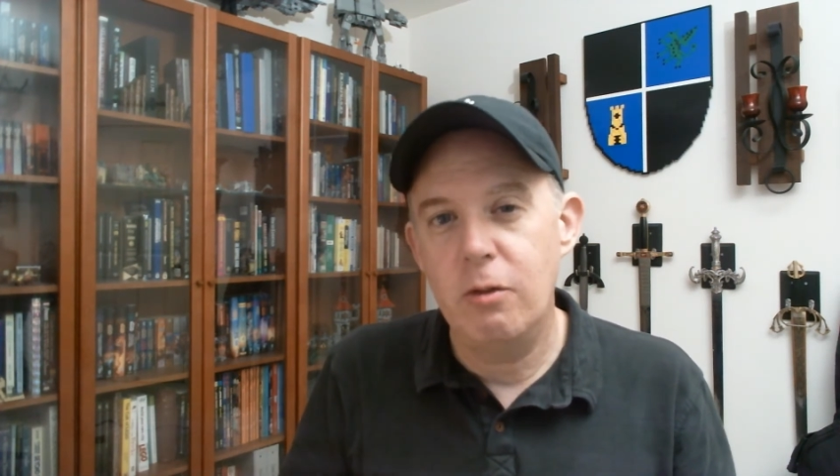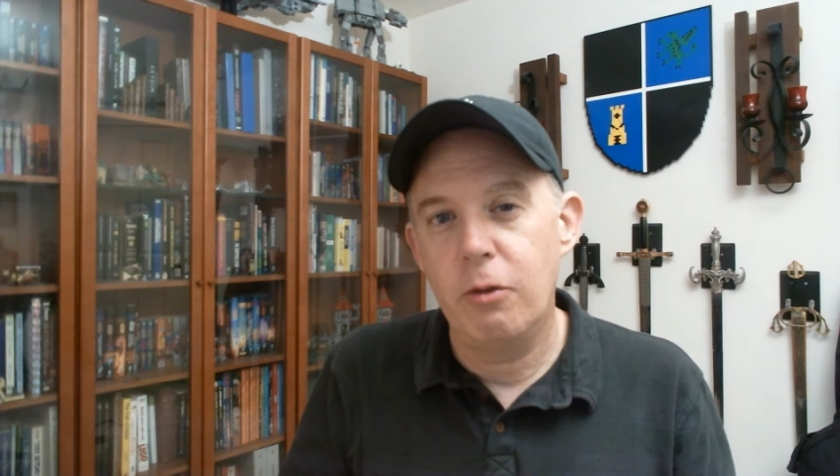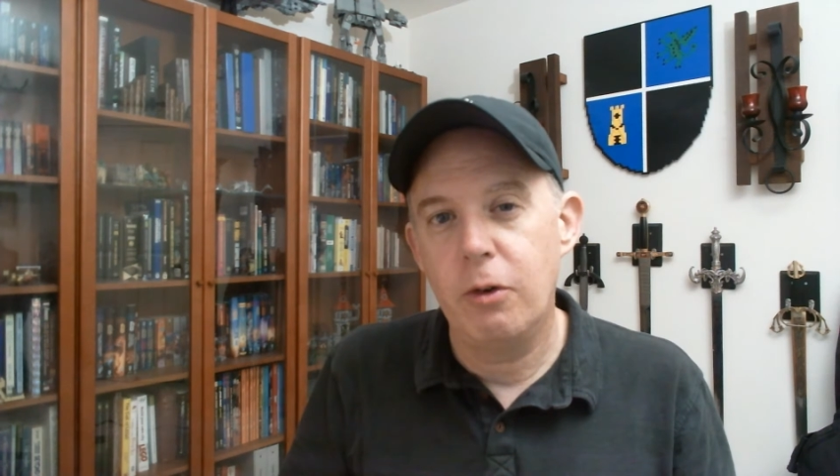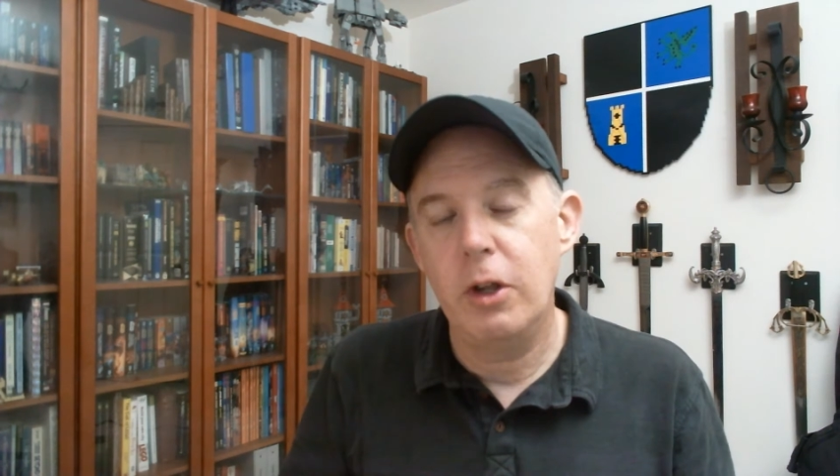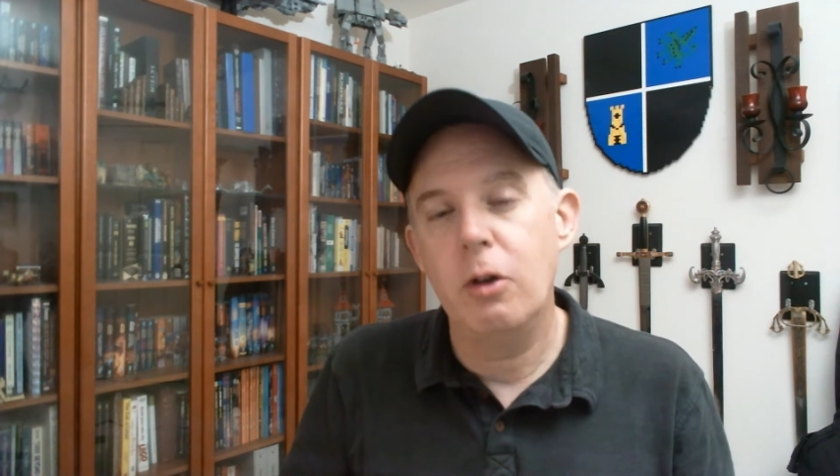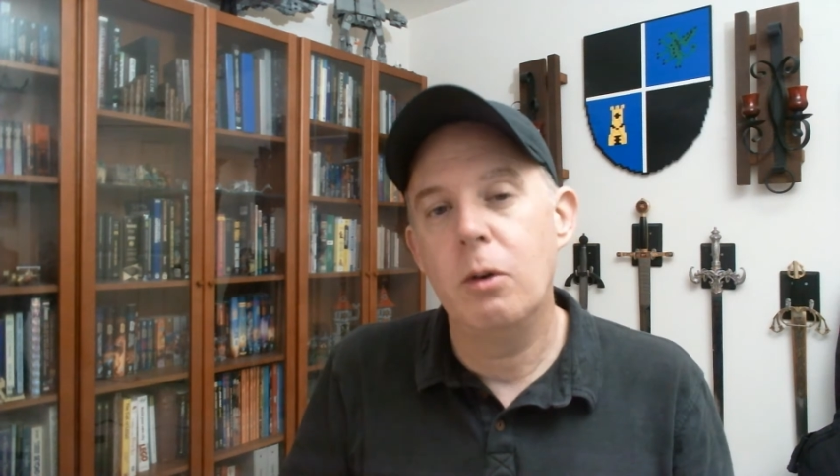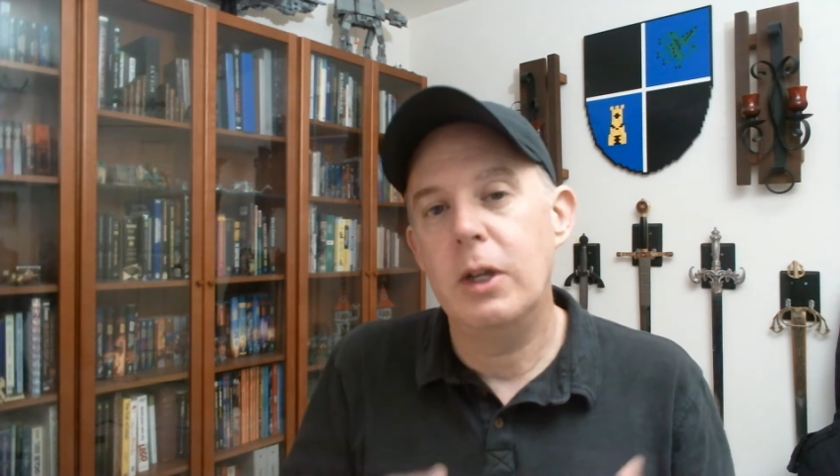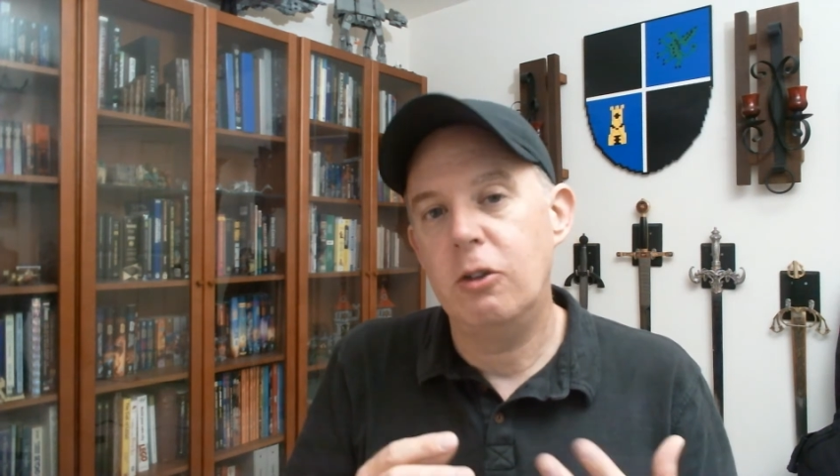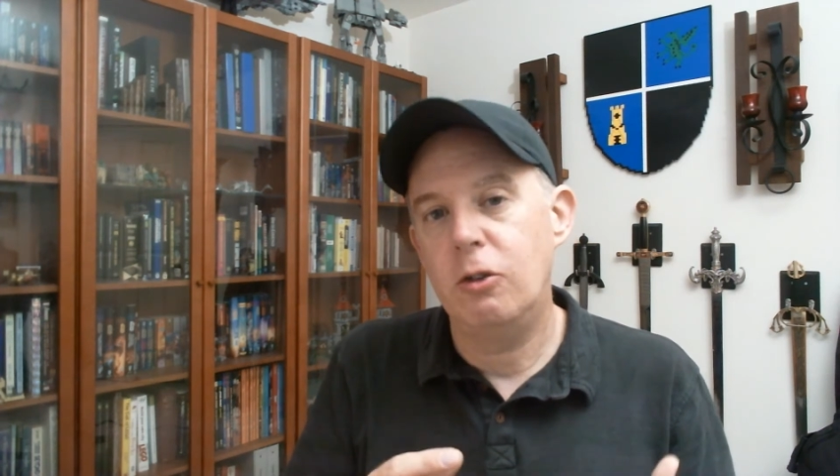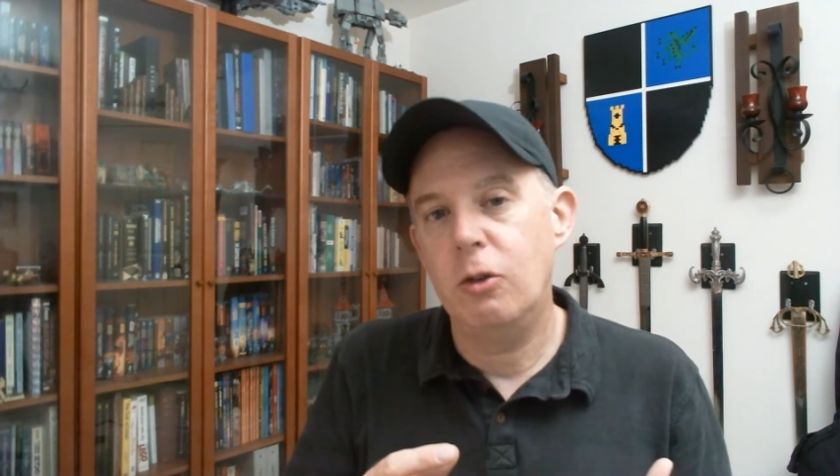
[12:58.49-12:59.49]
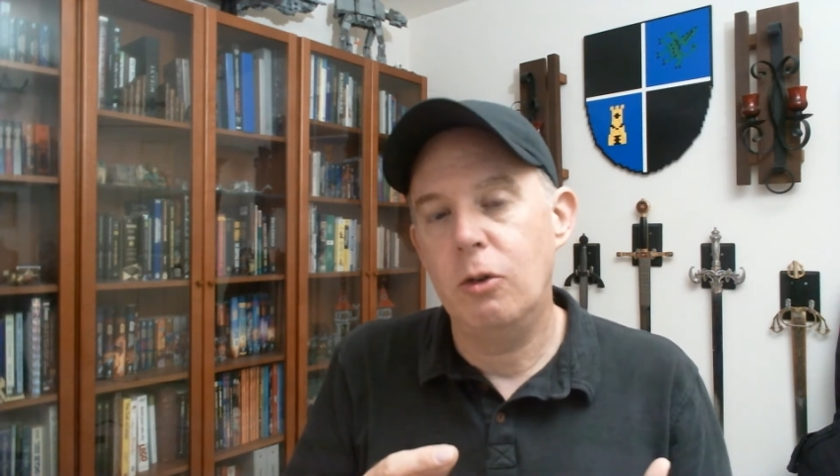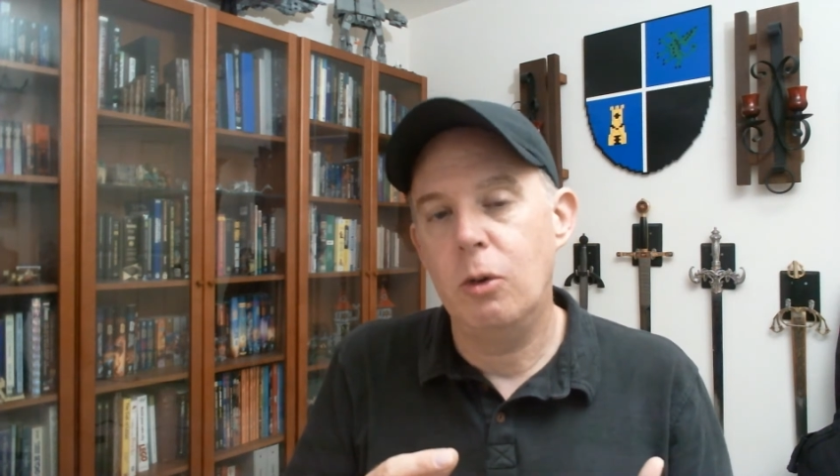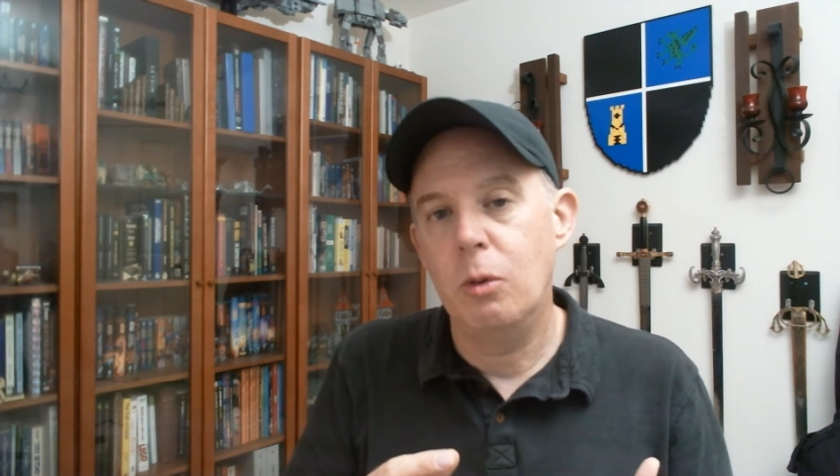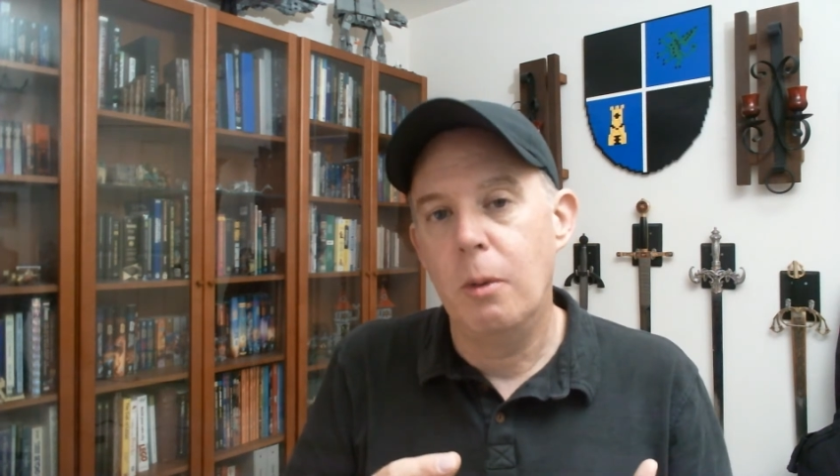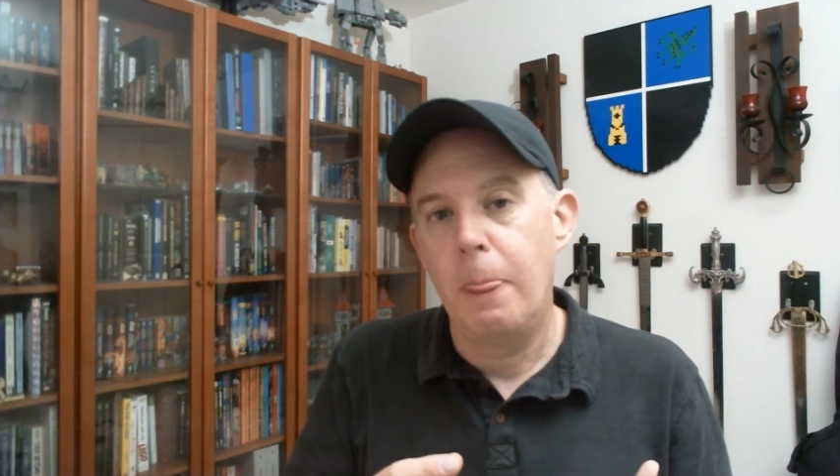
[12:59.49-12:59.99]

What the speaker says: for you is to,